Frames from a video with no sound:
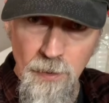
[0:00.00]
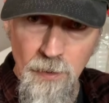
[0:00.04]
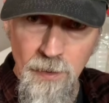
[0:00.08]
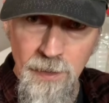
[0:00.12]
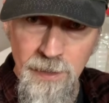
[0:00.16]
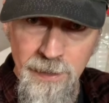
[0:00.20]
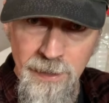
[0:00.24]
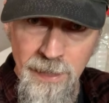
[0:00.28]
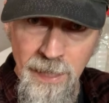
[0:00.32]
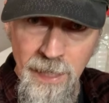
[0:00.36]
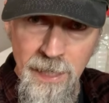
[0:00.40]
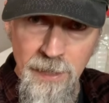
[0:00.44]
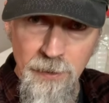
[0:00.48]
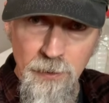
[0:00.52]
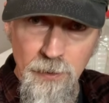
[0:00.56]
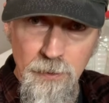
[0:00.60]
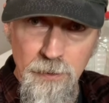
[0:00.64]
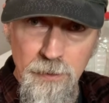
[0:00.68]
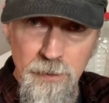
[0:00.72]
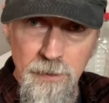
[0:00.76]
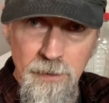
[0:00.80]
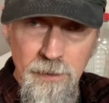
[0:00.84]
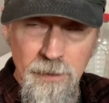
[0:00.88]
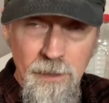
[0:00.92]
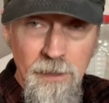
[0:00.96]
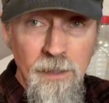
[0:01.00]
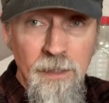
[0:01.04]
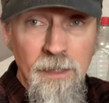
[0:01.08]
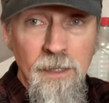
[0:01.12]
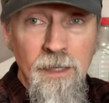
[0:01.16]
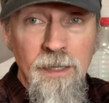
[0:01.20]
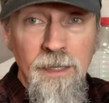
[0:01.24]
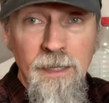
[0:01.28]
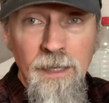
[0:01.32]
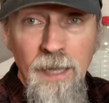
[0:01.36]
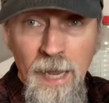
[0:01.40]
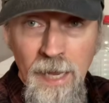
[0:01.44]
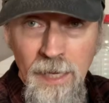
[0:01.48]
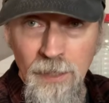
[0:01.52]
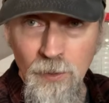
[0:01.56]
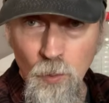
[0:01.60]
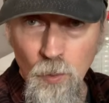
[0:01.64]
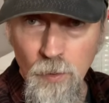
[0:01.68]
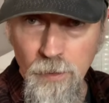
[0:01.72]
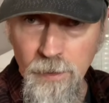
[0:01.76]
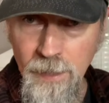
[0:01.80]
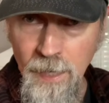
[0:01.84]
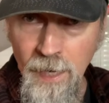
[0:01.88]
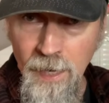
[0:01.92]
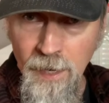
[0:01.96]
containers and or
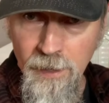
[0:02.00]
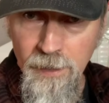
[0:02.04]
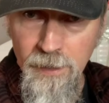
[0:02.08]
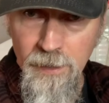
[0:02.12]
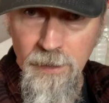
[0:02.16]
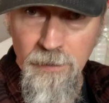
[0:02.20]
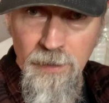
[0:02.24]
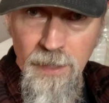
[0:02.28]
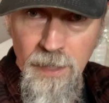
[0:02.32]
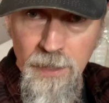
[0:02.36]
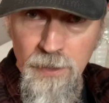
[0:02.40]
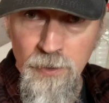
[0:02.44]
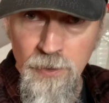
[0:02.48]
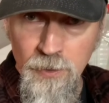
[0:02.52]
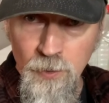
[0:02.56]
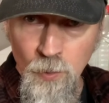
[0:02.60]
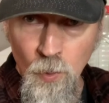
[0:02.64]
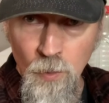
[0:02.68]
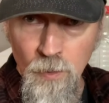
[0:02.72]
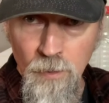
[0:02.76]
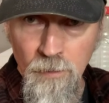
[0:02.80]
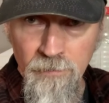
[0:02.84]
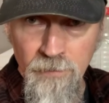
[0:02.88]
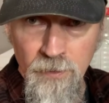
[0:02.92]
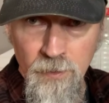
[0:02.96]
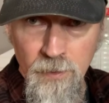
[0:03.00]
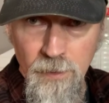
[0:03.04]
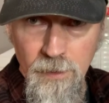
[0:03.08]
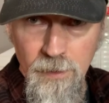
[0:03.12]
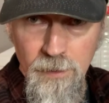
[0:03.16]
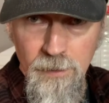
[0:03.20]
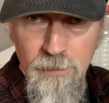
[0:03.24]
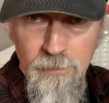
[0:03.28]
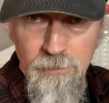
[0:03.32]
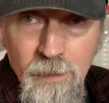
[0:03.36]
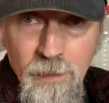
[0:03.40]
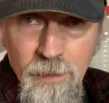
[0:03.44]
the area that you store your food in.